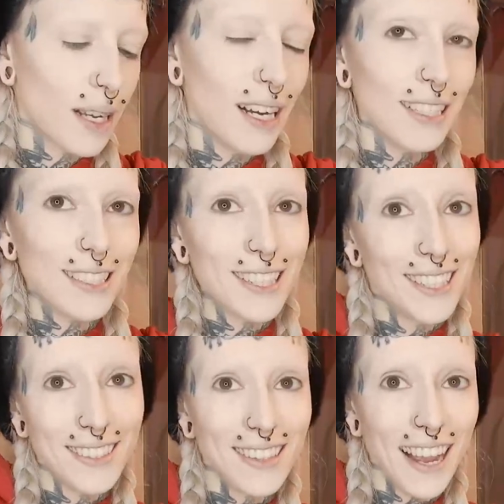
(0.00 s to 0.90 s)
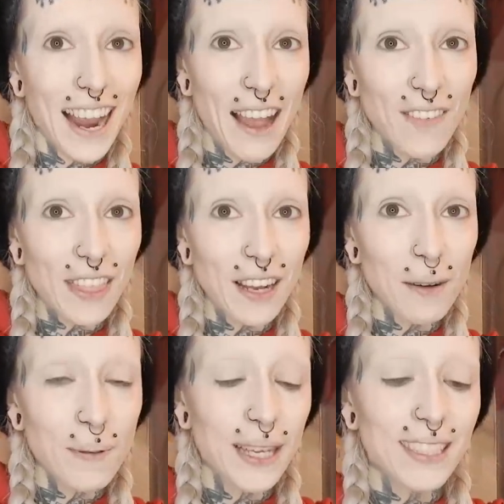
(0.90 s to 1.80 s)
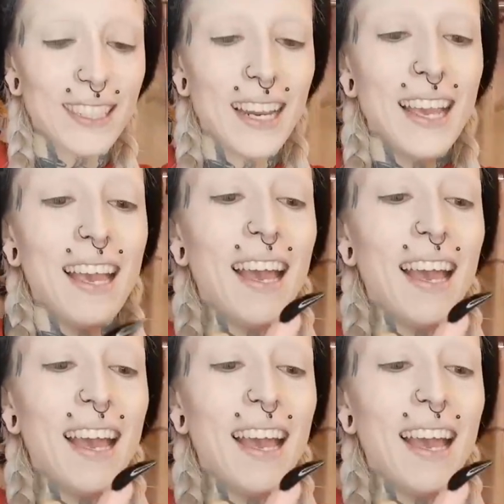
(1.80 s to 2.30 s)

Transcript: because I have a therapist